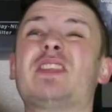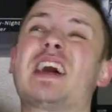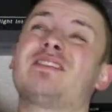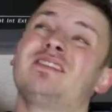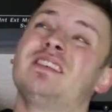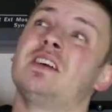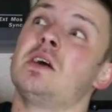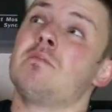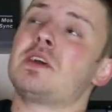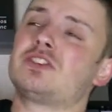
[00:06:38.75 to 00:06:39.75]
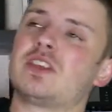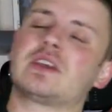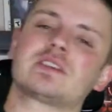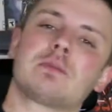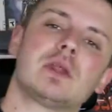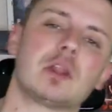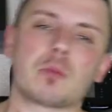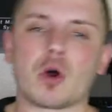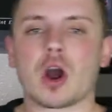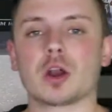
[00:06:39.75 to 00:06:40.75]
That makes you think it's going to be a little
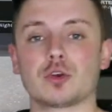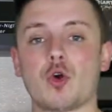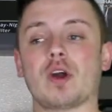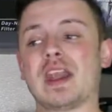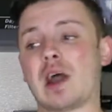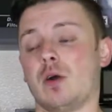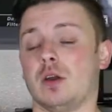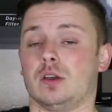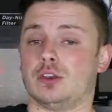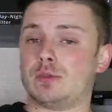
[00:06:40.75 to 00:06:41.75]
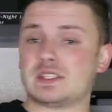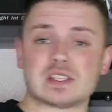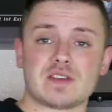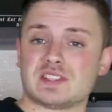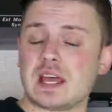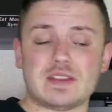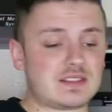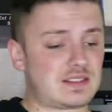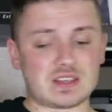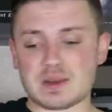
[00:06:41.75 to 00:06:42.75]
more hardcore. Now, Ubisoft said this
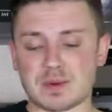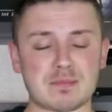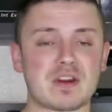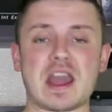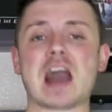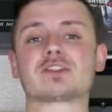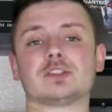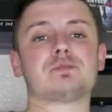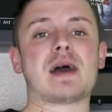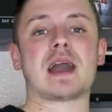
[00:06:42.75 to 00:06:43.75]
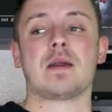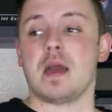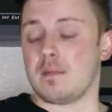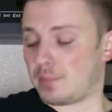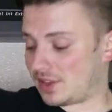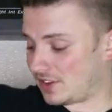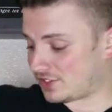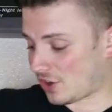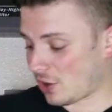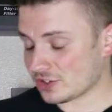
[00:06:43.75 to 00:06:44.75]
is going to bring the casuals back, but there's
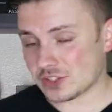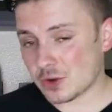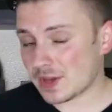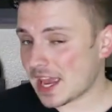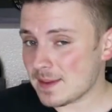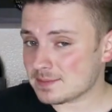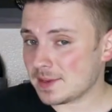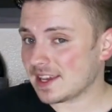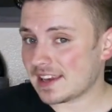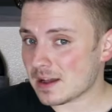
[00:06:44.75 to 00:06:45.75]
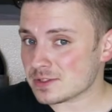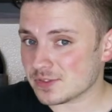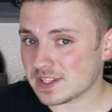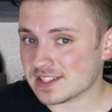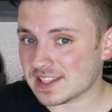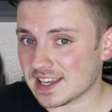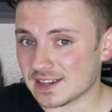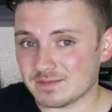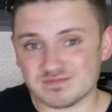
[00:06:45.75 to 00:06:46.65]
also games being announced for this thing.